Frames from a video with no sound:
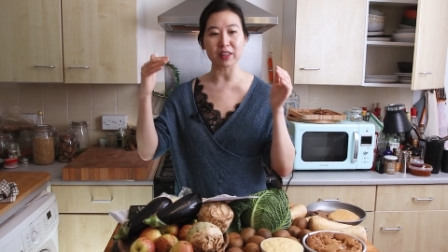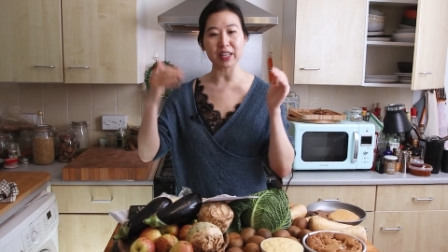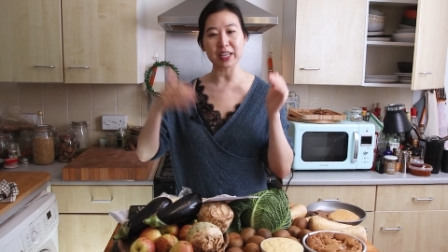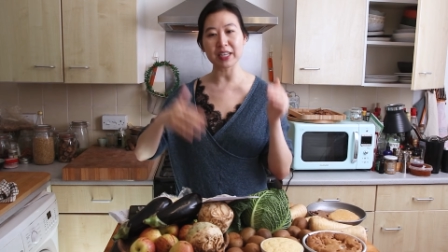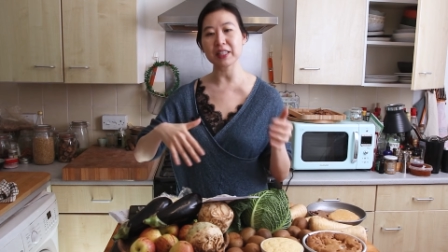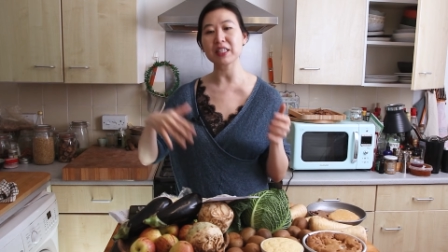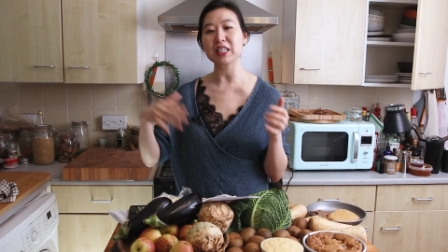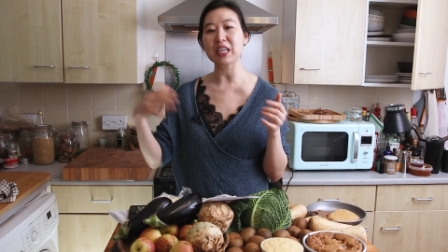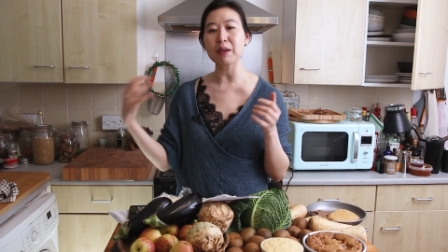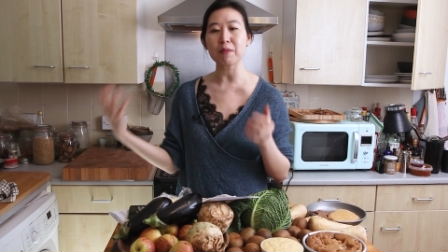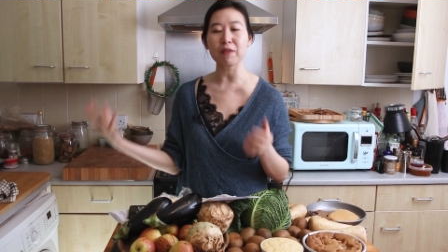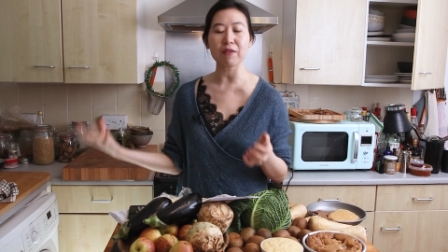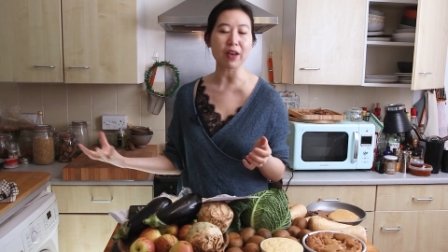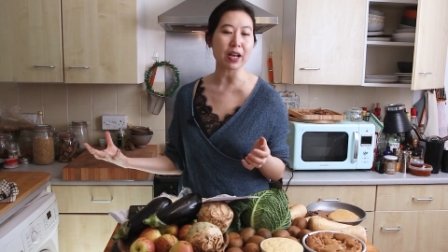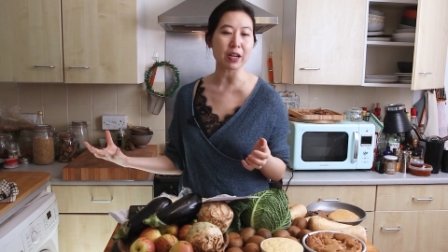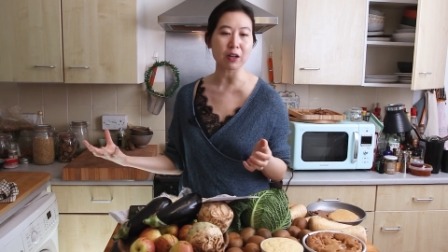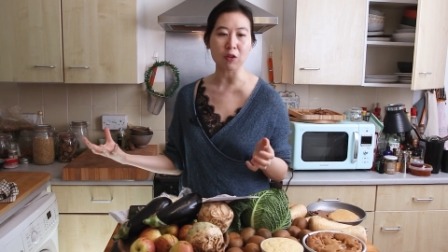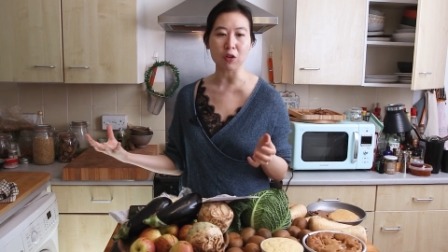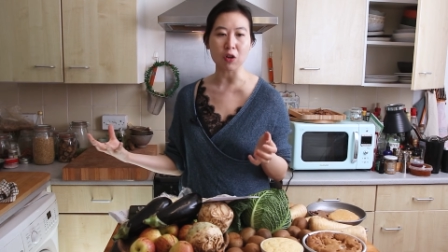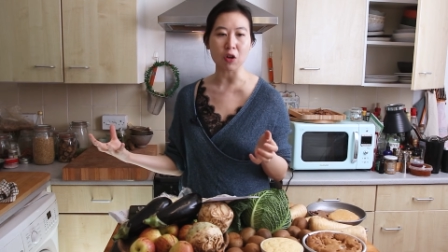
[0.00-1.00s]
landscape of
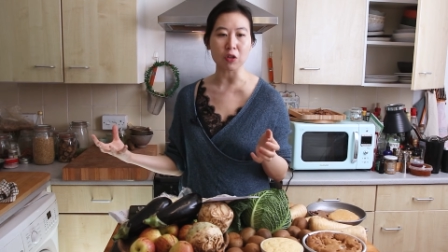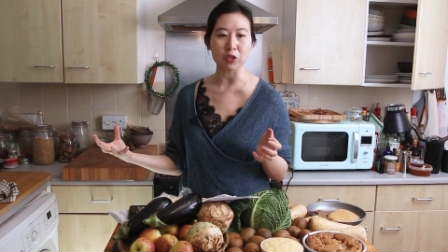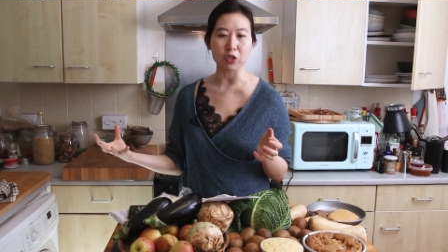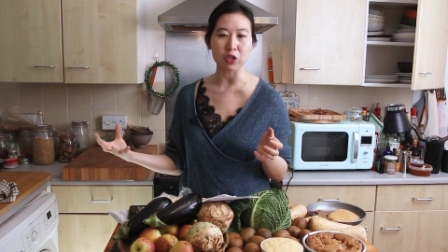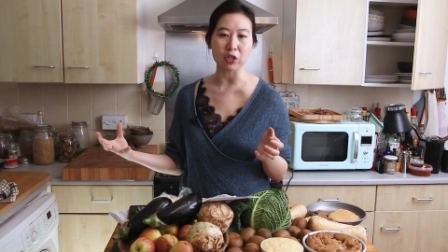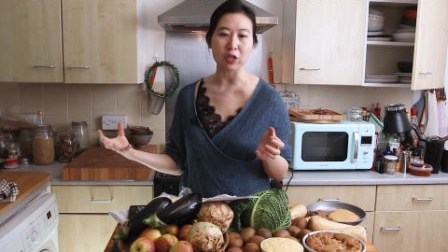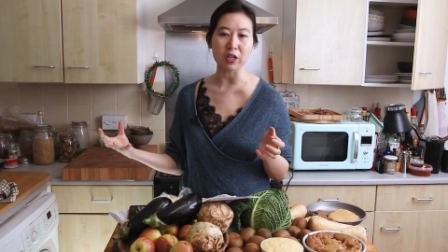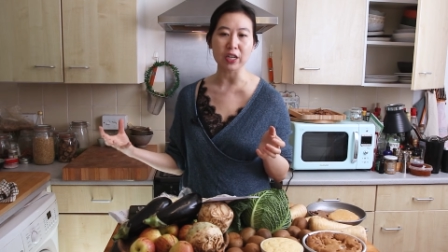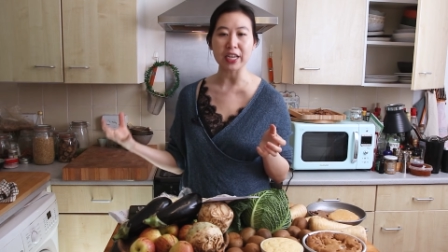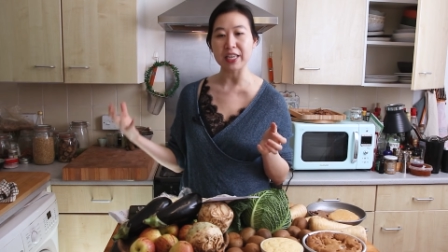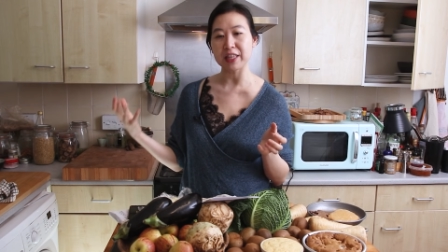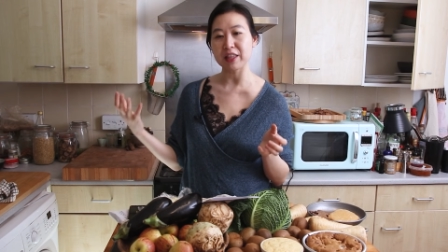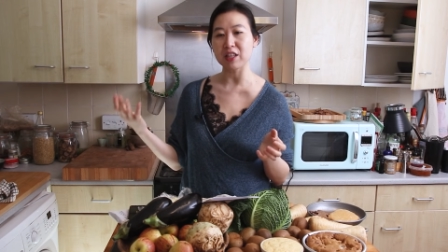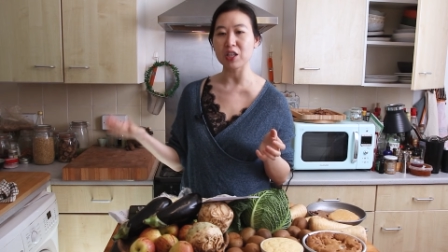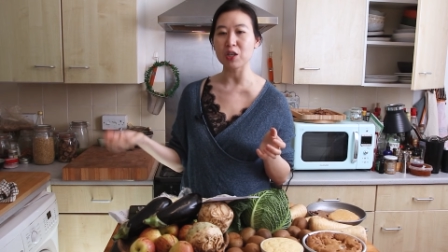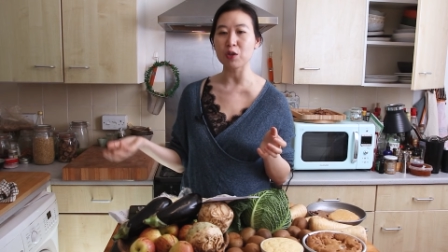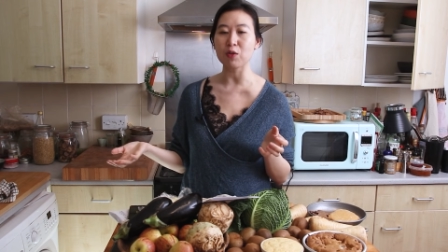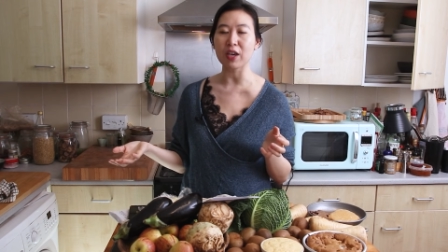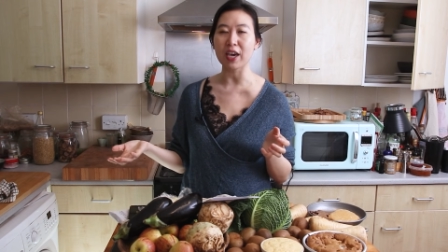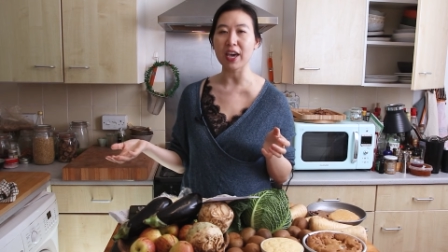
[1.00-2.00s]
agriculture in
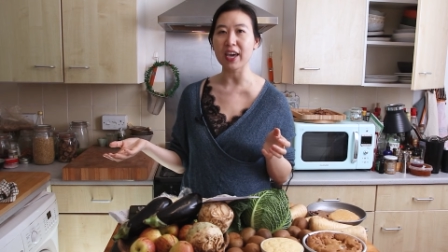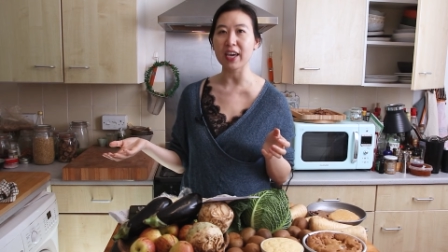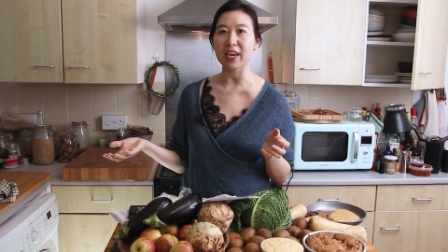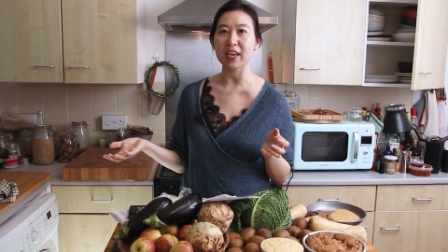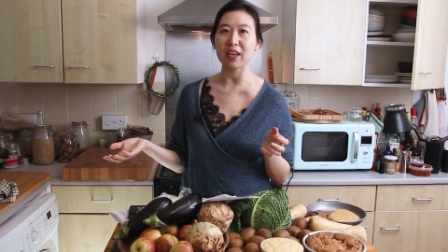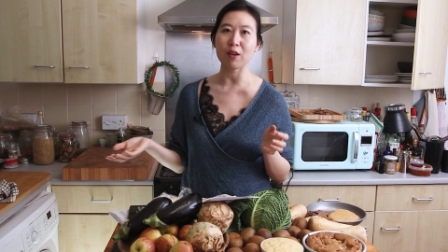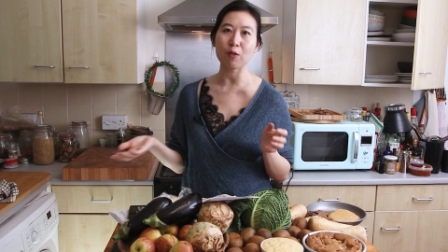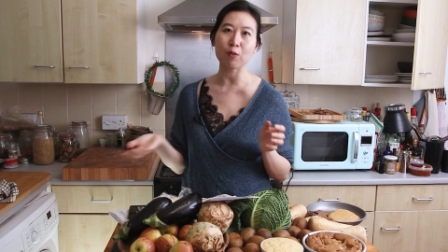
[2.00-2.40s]
the U K,